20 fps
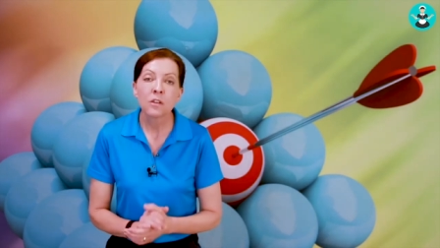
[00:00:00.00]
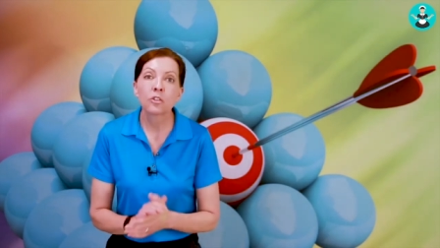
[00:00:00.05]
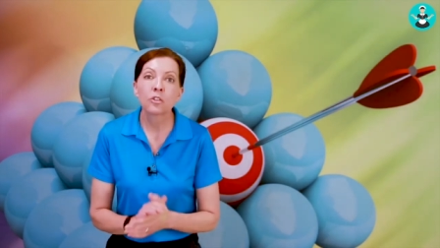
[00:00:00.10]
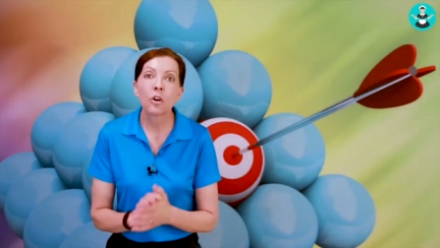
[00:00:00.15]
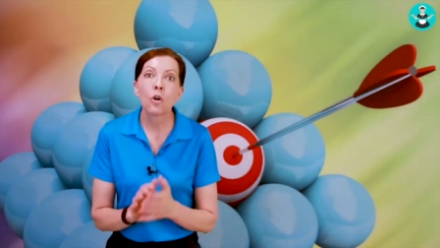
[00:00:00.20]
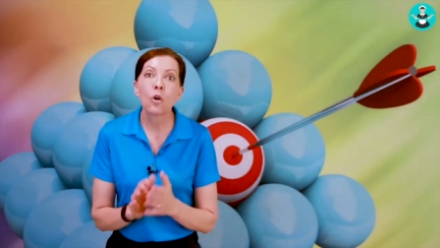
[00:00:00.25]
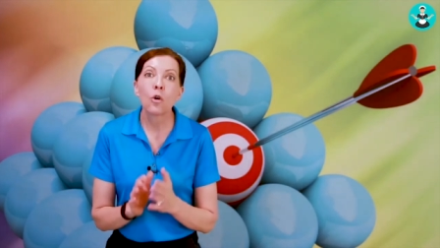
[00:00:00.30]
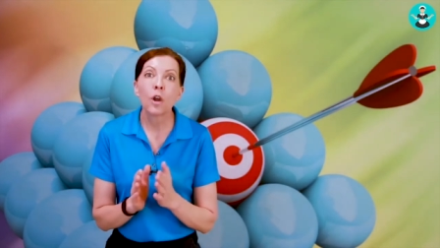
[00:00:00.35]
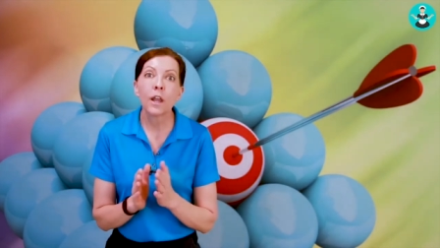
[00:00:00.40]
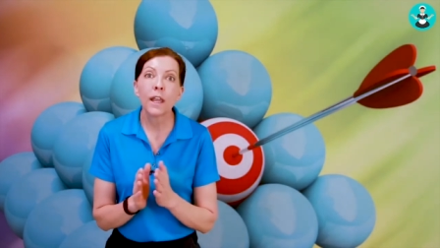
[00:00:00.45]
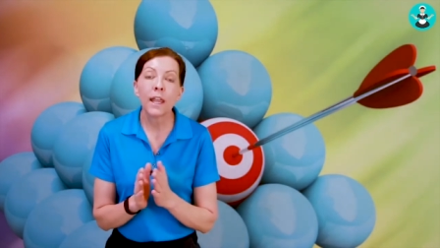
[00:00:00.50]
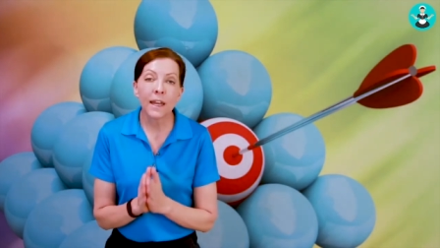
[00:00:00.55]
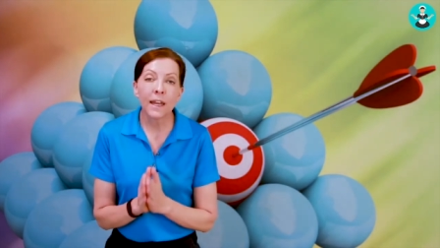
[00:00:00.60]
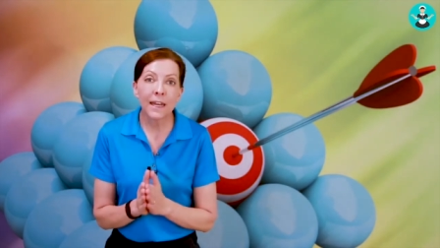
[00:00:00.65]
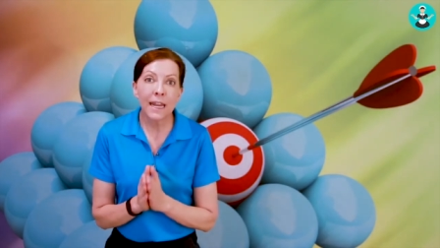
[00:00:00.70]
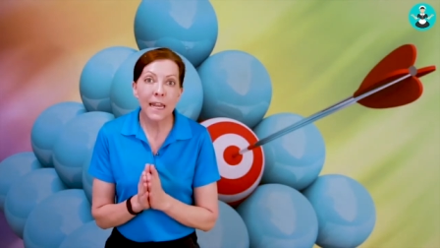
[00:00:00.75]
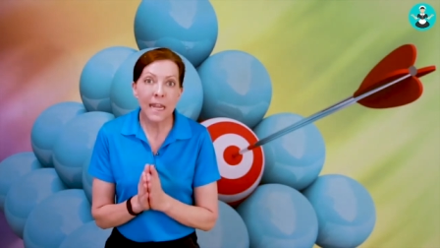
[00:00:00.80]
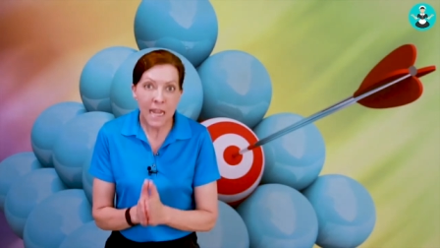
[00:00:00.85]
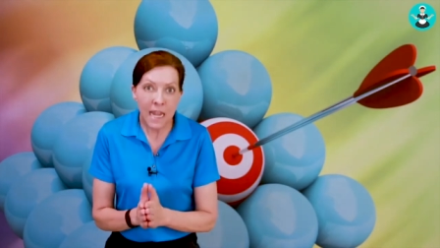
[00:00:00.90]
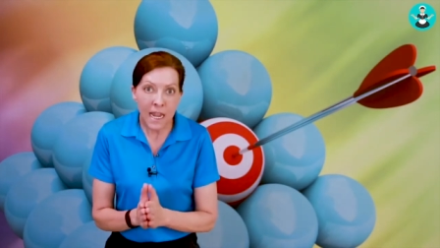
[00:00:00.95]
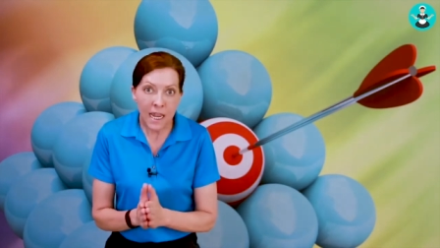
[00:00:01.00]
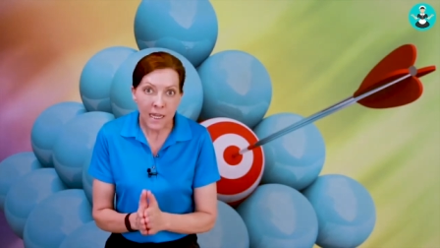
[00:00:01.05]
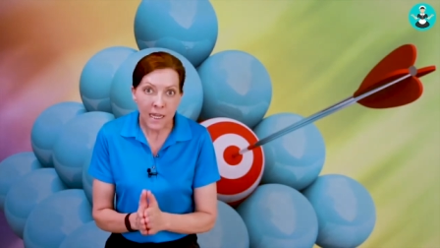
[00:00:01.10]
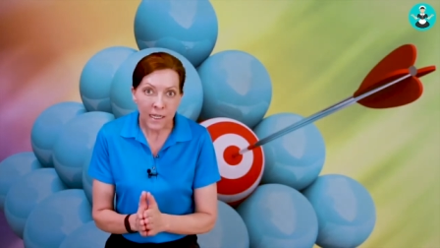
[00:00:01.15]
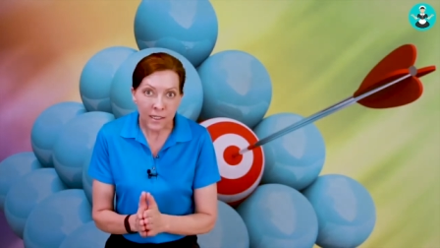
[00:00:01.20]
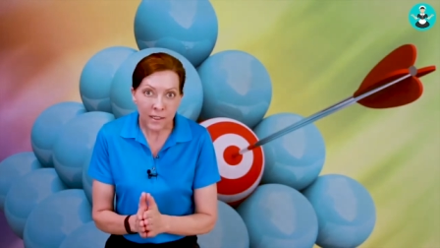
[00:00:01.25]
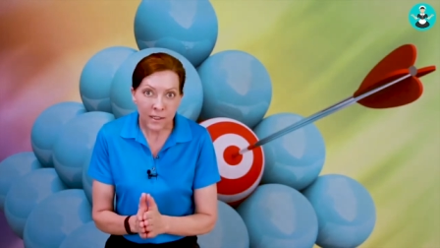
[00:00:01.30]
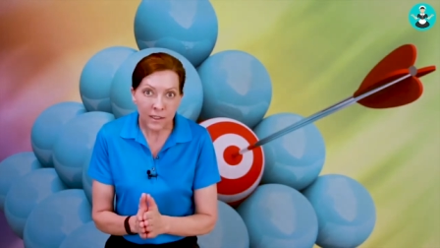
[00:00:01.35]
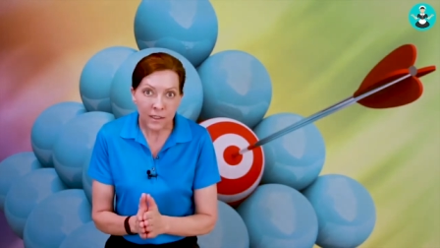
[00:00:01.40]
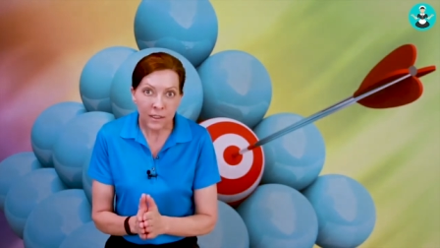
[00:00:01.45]
So it
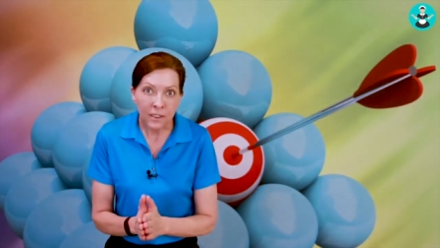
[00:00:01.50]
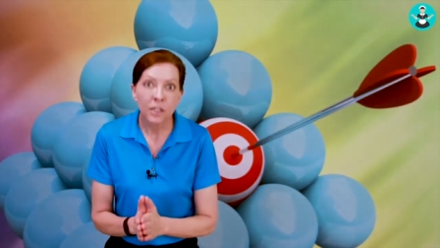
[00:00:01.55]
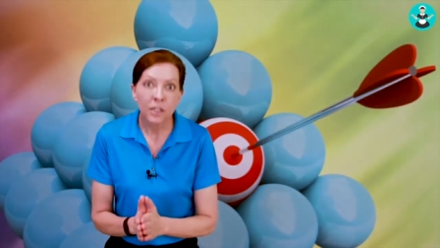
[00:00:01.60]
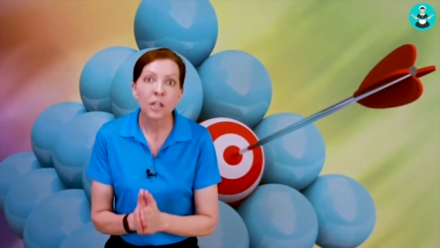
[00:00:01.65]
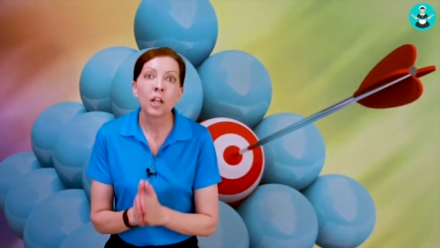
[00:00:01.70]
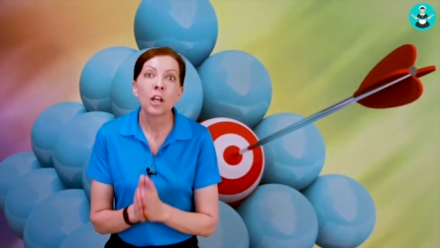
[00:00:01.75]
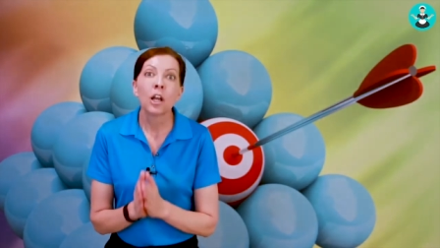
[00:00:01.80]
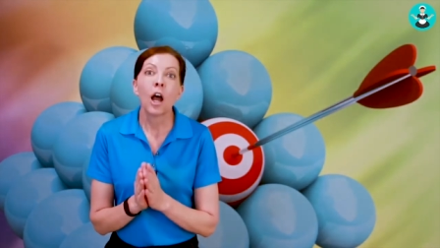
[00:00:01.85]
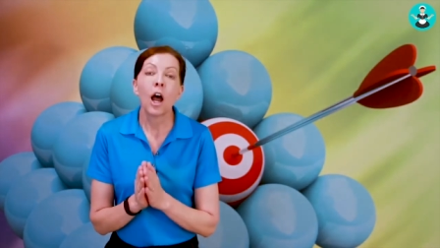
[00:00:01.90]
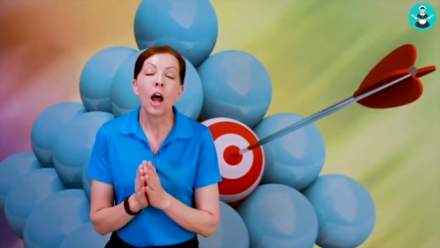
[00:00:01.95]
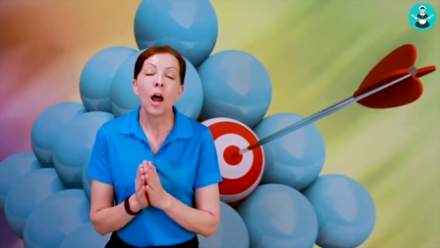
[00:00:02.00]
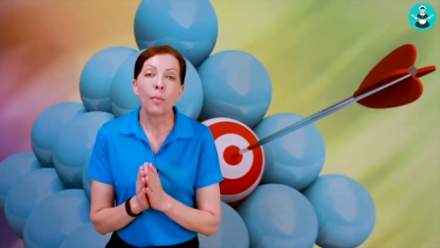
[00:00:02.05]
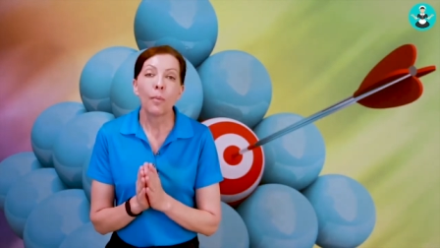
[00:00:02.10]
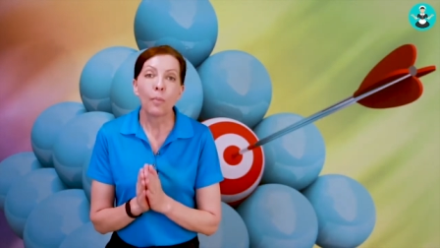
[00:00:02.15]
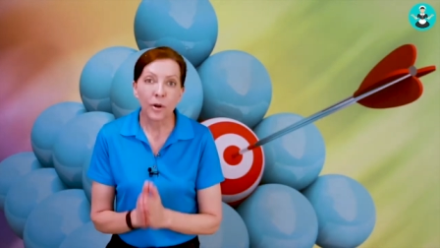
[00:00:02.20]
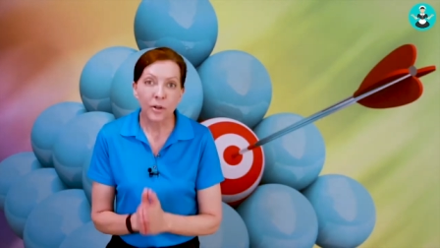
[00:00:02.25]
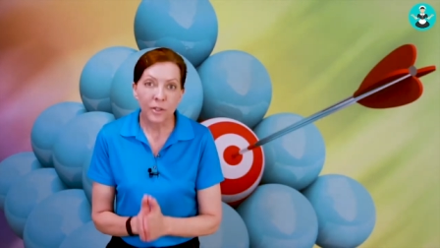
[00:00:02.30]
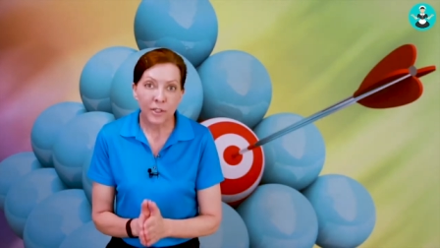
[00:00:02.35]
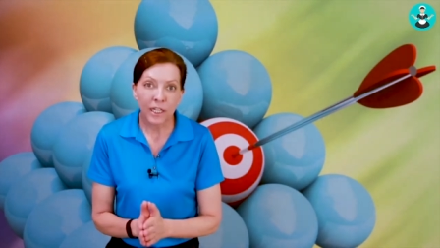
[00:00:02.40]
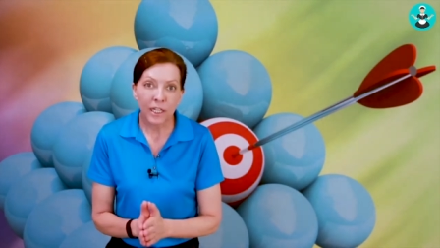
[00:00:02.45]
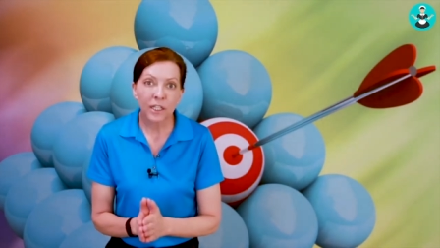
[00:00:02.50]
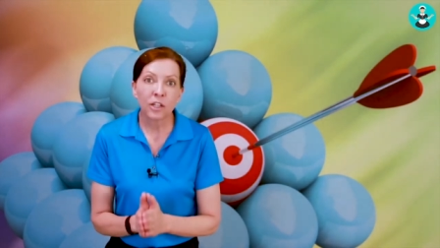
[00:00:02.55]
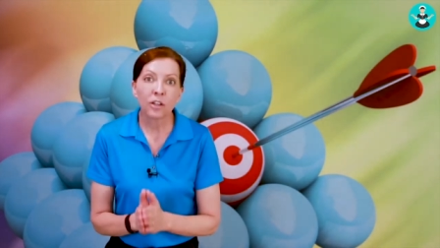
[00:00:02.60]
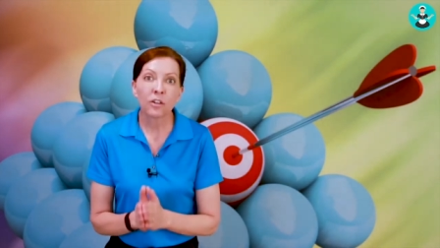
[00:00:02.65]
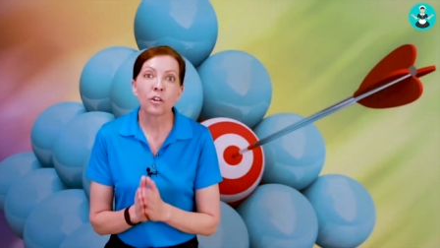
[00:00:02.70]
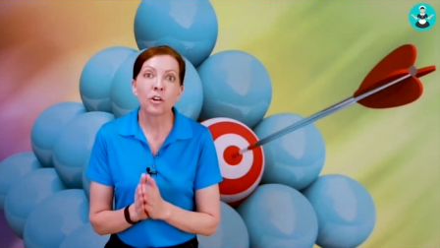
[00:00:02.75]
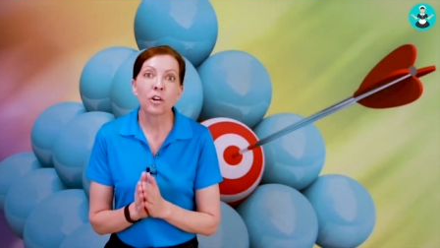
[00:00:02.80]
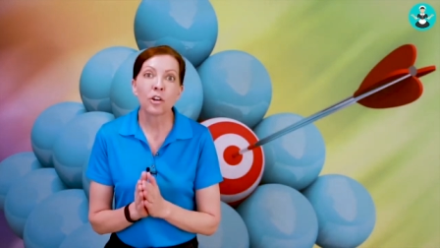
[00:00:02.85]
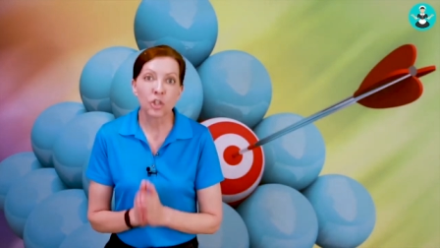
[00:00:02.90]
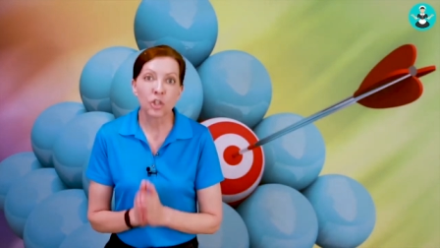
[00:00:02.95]
is a
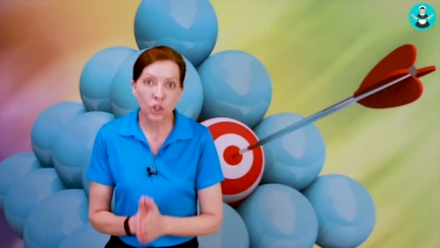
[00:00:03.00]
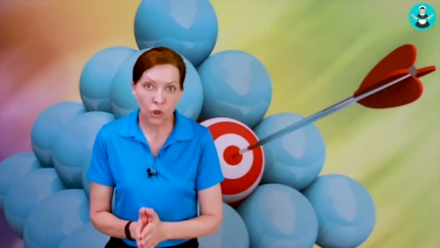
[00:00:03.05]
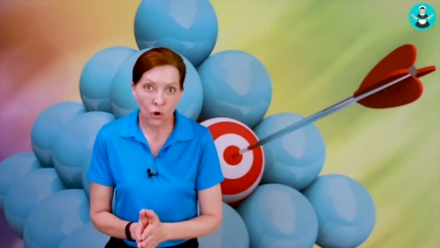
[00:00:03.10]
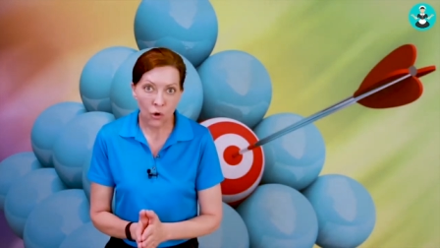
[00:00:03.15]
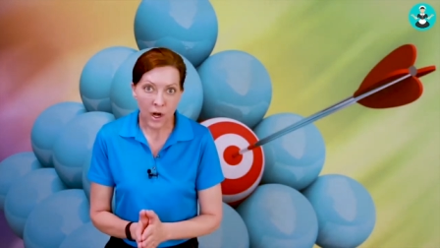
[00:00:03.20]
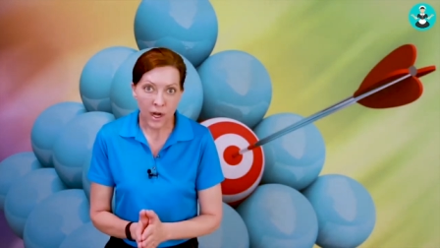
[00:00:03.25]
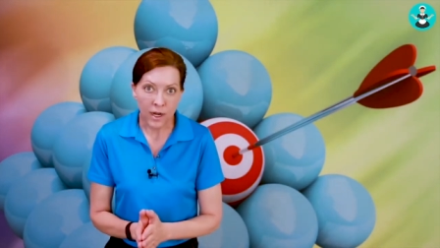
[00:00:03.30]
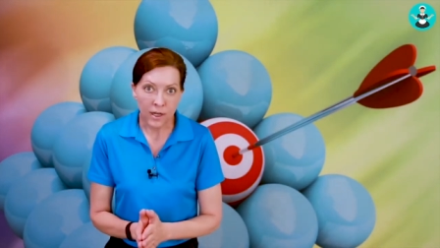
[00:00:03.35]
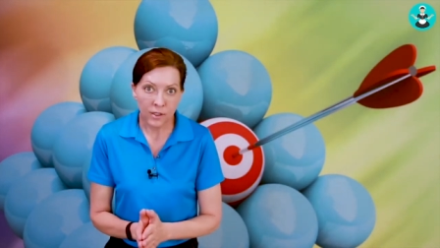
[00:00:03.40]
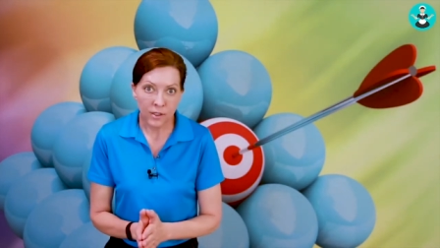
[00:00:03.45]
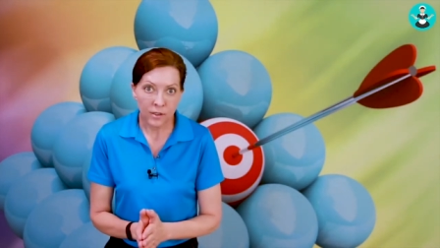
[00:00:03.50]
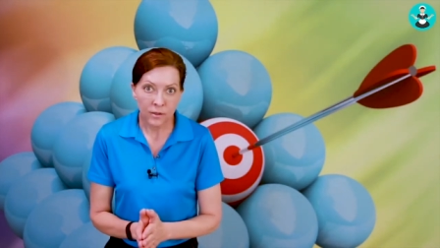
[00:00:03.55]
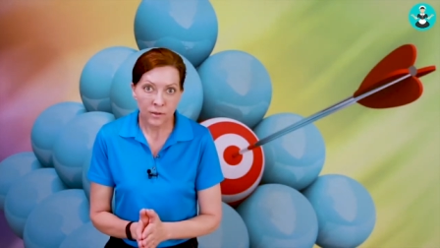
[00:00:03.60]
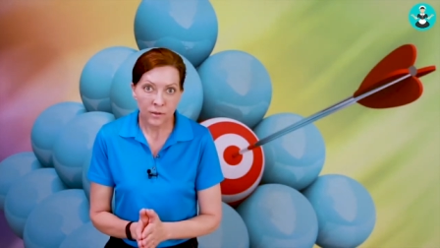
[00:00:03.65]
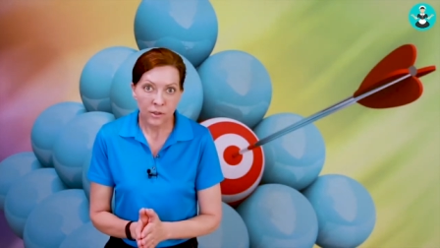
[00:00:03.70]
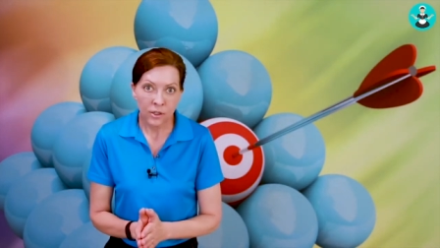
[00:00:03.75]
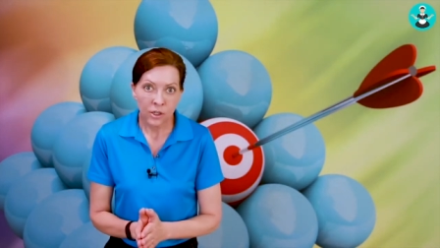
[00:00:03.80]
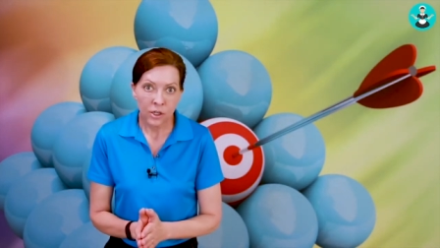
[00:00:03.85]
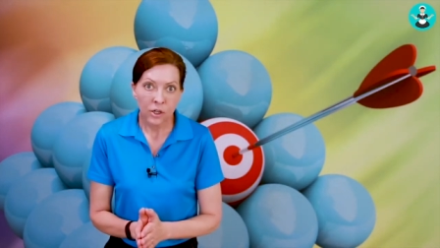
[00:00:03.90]
particular choice.